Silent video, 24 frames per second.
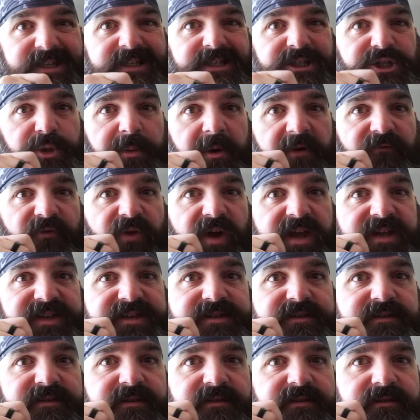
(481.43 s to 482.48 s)
So my
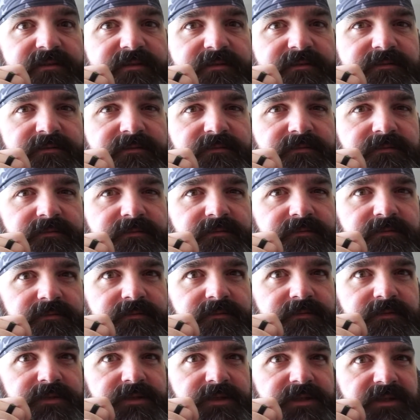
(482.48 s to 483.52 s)
friends,
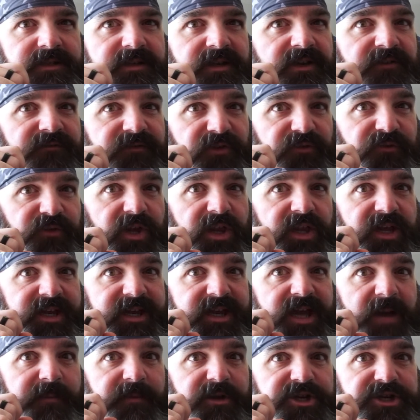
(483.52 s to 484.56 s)
feel free to like,
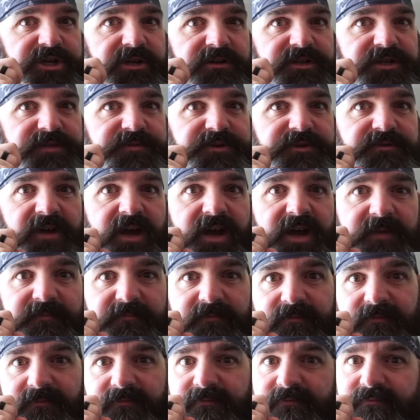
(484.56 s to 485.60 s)
comment, share, and subscribe.
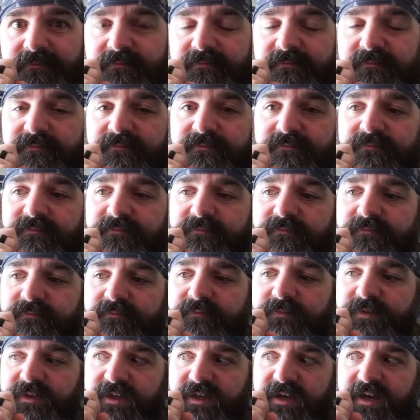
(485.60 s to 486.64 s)

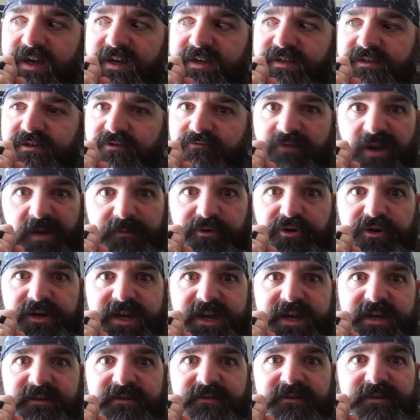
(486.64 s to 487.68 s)
And guys, grab your
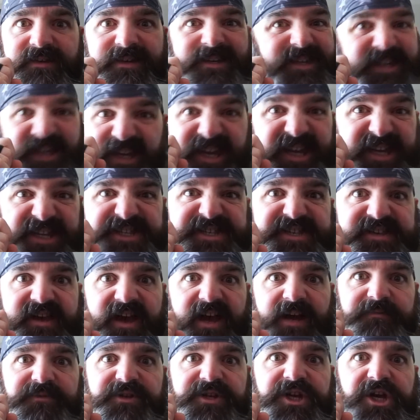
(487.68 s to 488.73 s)
kit. It's
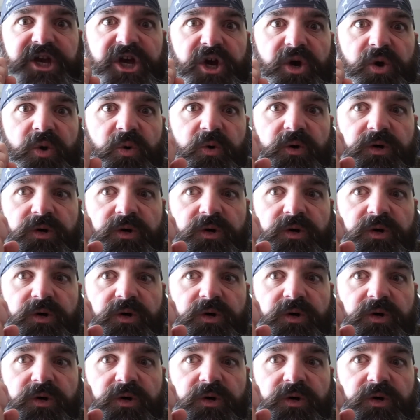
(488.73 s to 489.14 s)
time to go.